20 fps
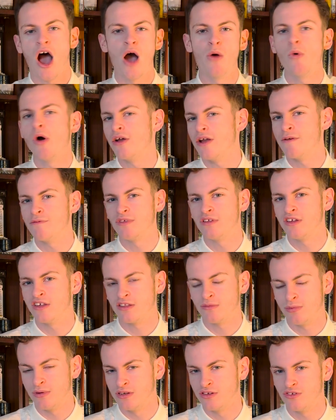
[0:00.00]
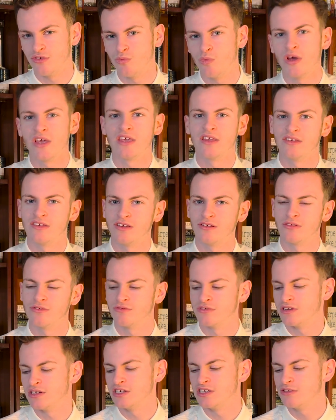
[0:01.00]
I won't have the discipline to wait until the
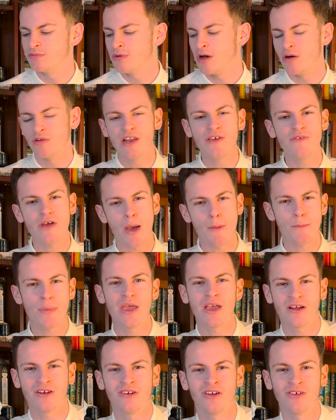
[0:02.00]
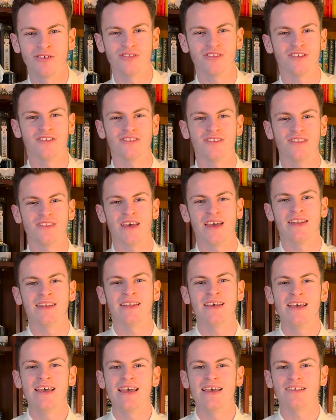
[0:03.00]
release, but I'll leave it a bit closer so then
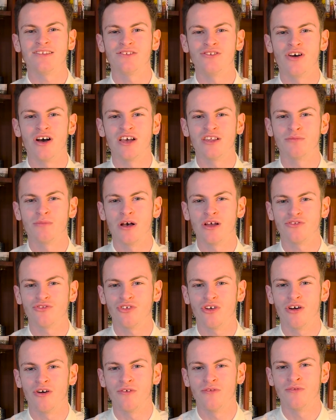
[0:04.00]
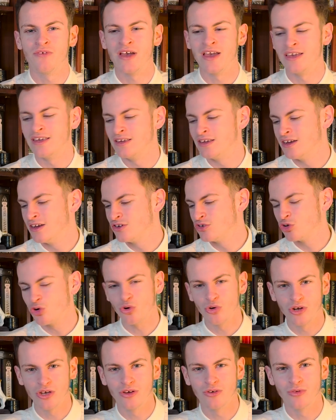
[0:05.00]
it's not as much of a
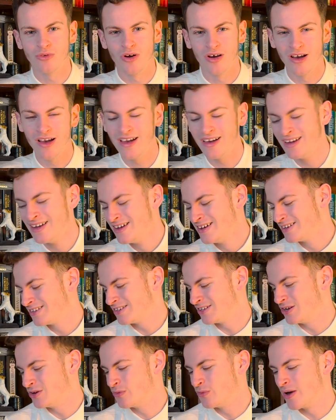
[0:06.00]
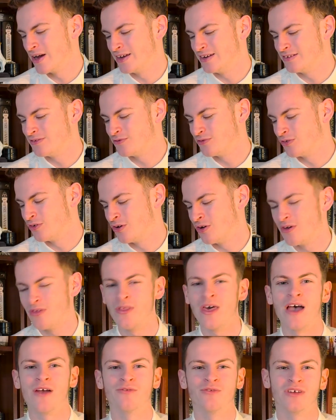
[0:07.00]
toil to wait for
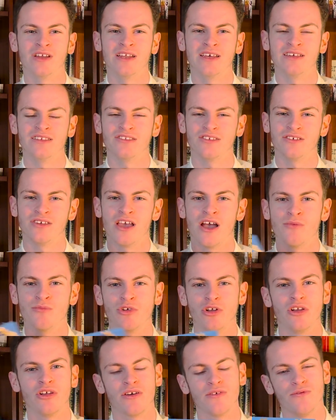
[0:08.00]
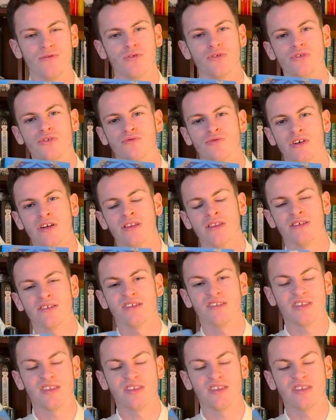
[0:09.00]
that release. So yeah, I'm really looking forward to reading this.